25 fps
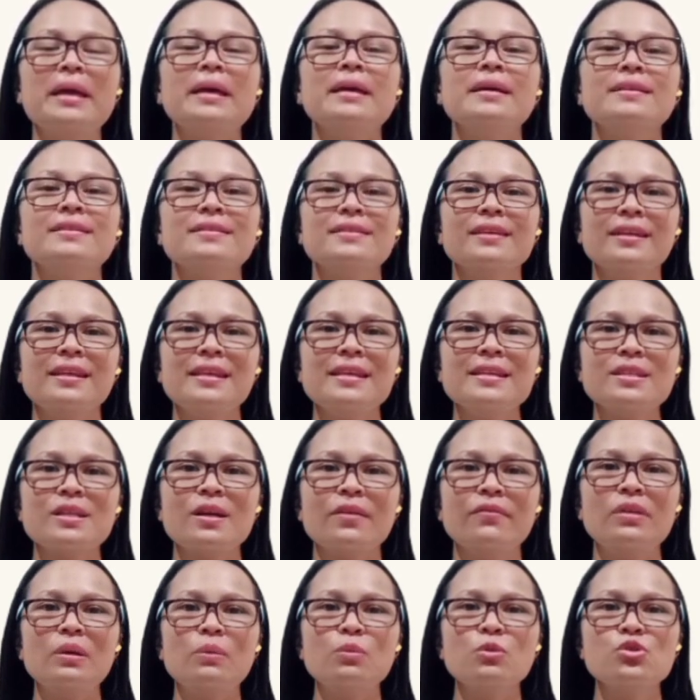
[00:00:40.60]
Studies
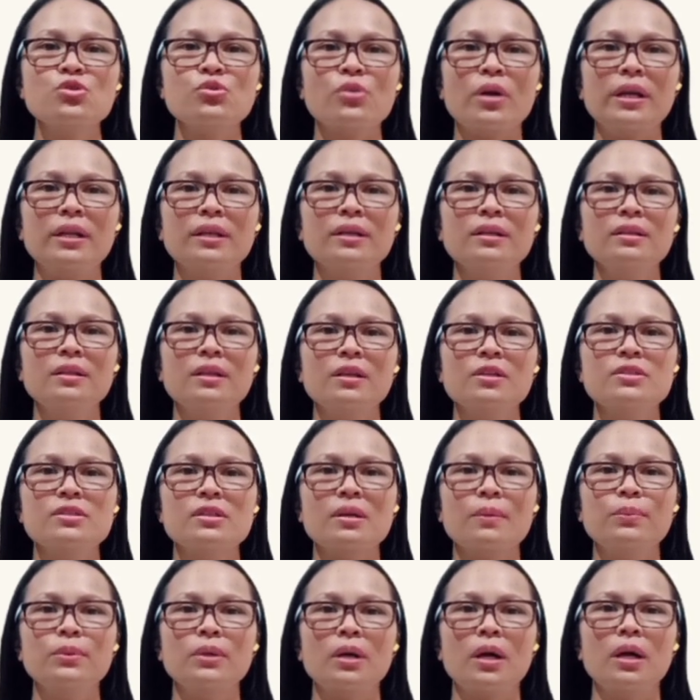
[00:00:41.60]
have demonstrated that
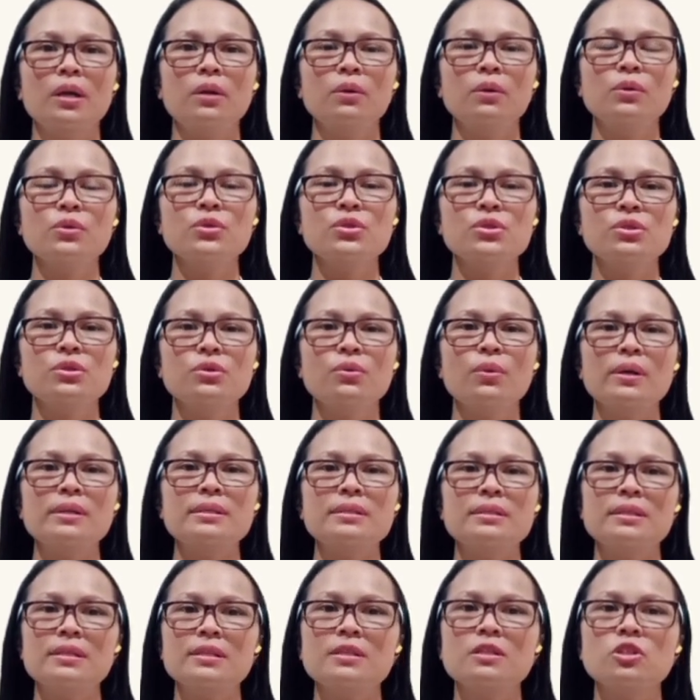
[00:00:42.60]
subtitles do
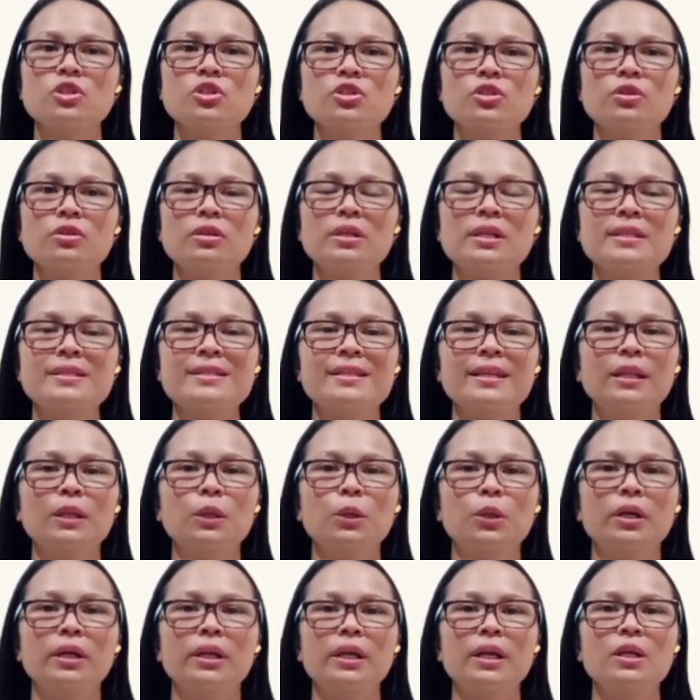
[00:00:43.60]
assist students in
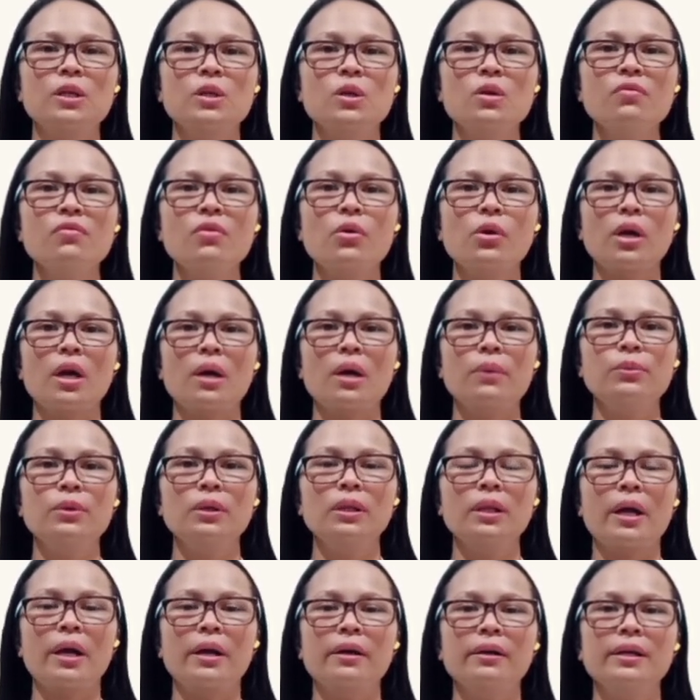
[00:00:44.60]
learning new
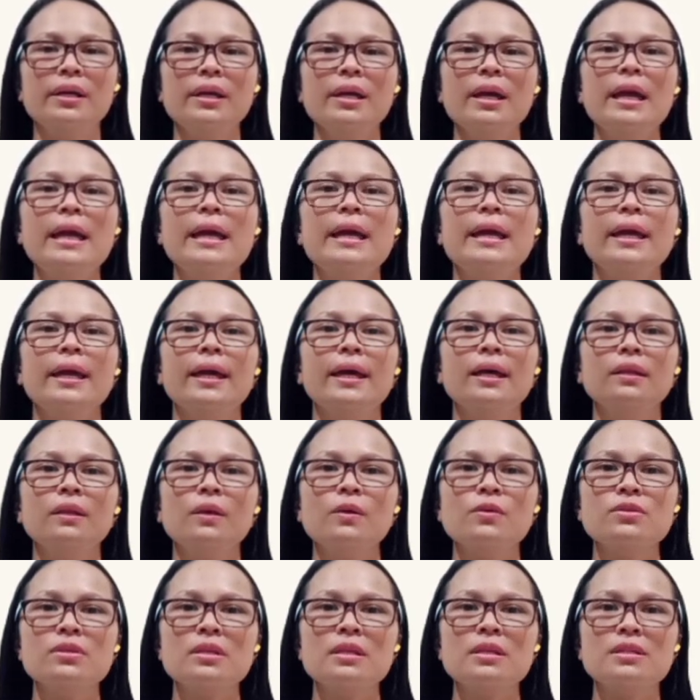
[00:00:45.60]
vocabulary, and
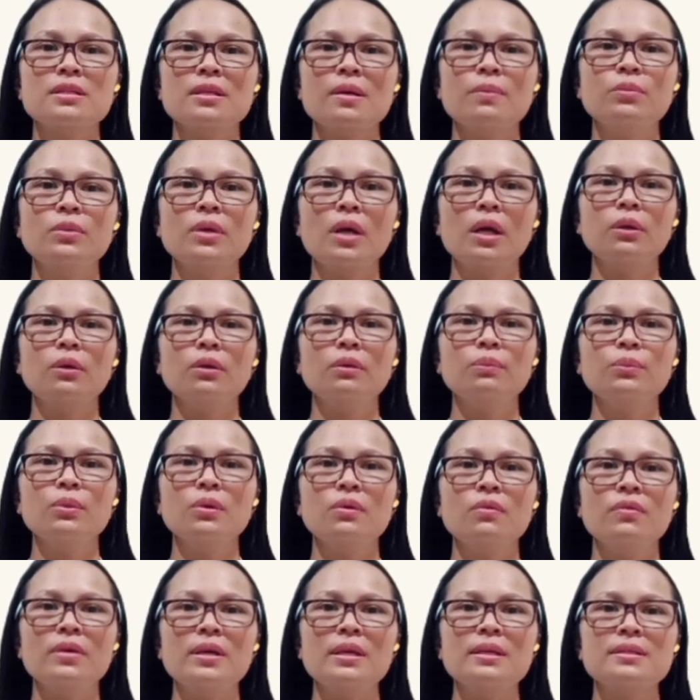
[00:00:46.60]
using subtitled
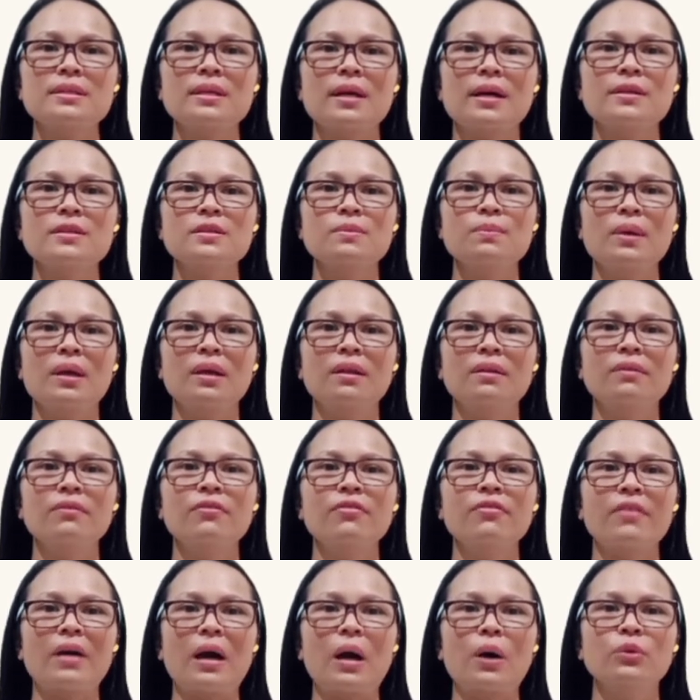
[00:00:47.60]
movies has been
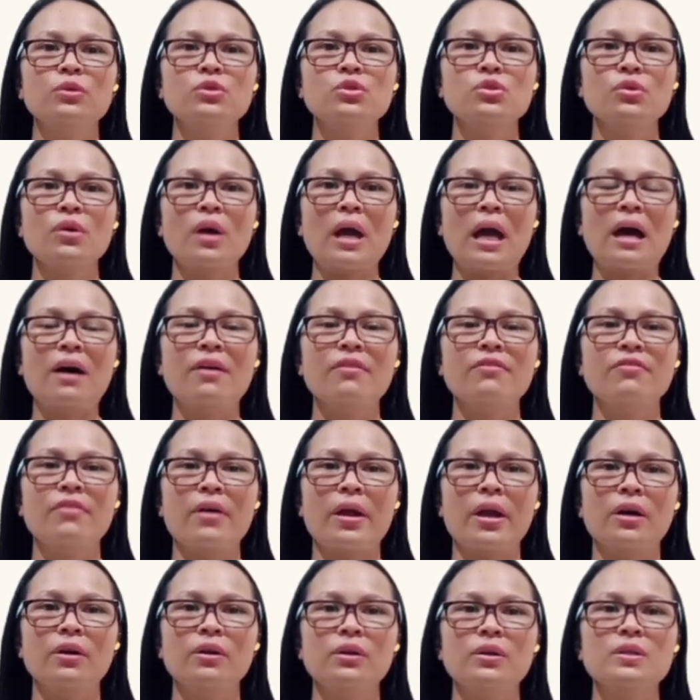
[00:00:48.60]
found to have
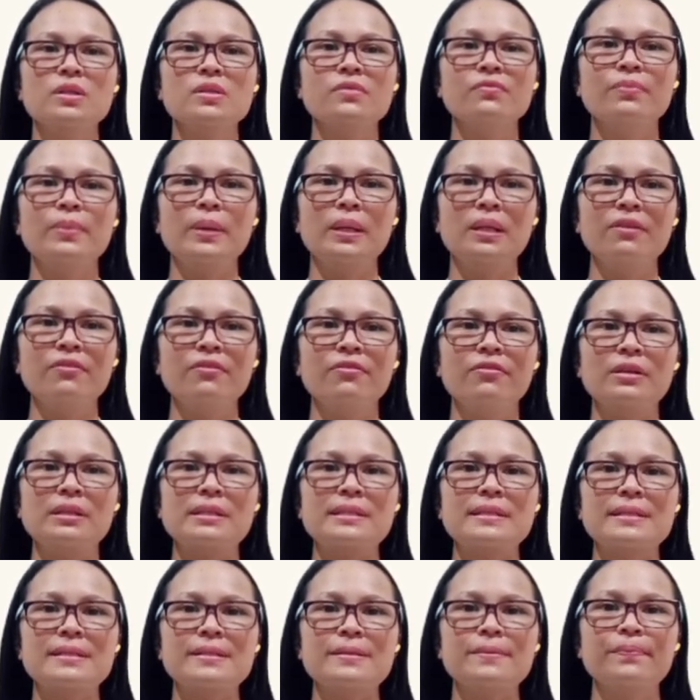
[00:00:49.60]
various
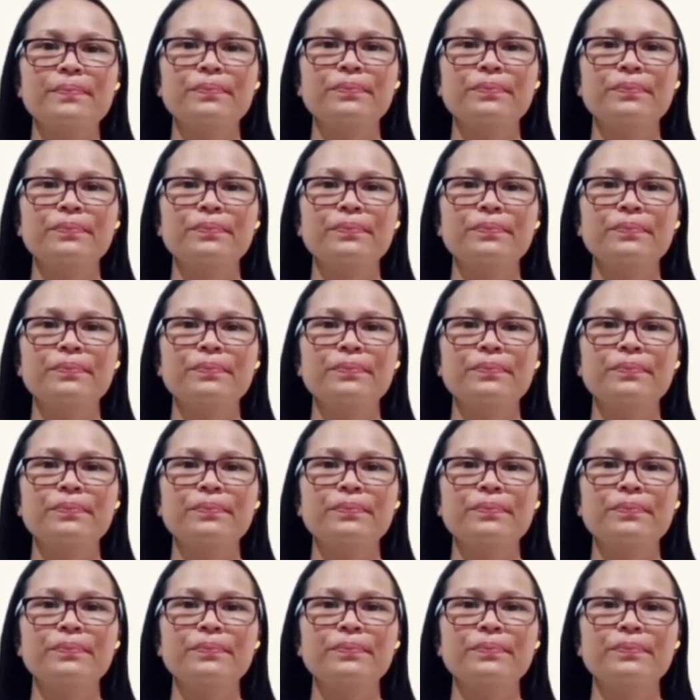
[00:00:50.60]
benefits.